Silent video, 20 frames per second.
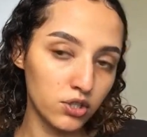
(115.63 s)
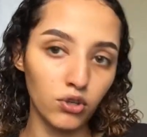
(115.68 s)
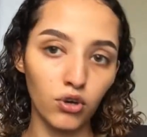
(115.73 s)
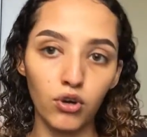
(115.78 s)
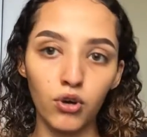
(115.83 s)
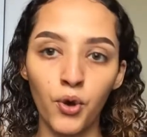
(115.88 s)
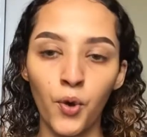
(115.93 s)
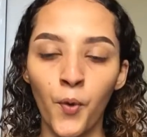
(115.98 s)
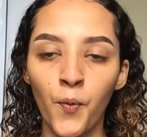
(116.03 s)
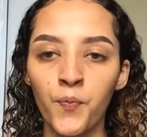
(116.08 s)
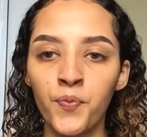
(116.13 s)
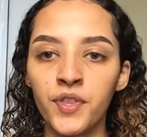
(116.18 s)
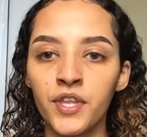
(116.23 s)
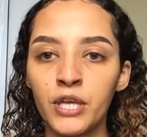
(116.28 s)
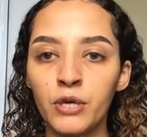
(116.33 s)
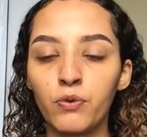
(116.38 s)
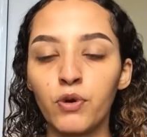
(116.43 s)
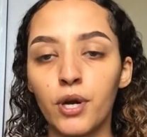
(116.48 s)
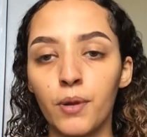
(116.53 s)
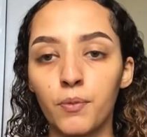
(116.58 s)
So
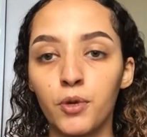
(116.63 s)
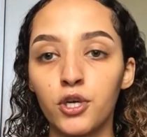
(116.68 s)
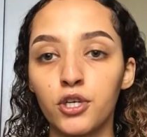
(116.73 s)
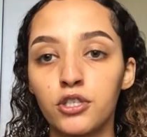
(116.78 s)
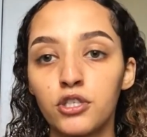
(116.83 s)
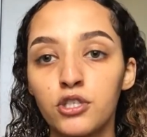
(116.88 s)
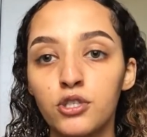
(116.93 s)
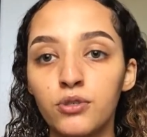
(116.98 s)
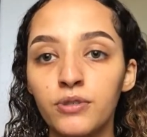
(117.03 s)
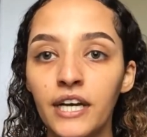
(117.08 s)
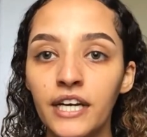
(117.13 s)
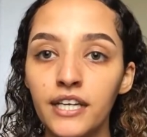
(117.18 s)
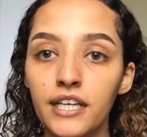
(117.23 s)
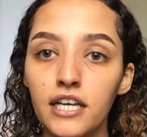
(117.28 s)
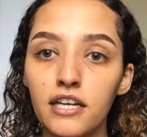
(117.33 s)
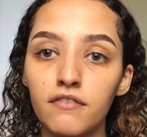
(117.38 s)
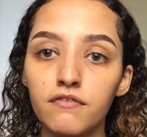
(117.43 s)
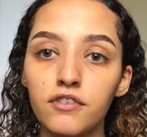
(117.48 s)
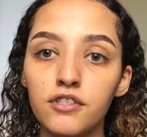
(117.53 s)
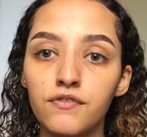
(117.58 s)
what I'm gonna do at the
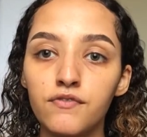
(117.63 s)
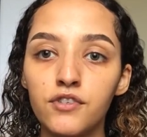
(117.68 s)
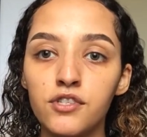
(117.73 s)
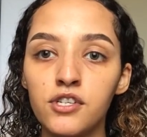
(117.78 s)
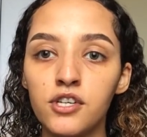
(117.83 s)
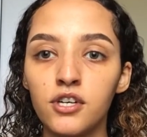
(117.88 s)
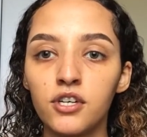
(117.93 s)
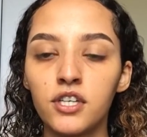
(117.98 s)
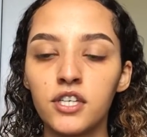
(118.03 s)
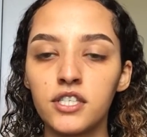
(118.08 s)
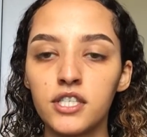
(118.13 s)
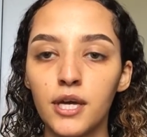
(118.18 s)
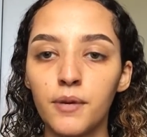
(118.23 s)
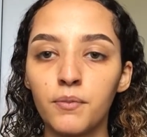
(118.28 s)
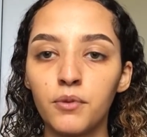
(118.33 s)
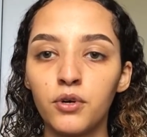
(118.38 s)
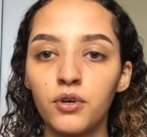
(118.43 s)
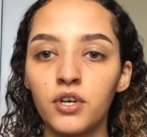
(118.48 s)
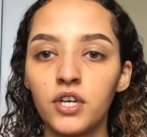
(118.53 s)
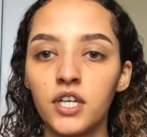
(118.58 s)
end of this video is
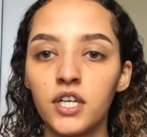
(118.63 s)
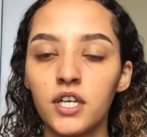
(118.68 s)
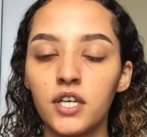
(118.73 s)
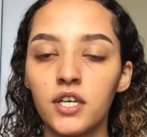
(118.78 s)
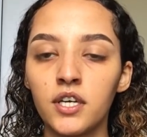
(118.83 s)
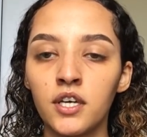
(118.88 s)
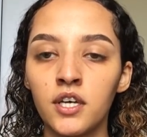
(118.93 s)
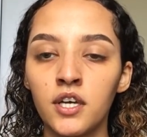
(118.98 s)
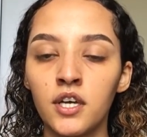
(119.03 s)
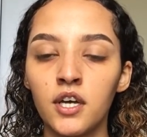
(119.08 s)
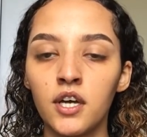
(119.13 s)
I'm gonna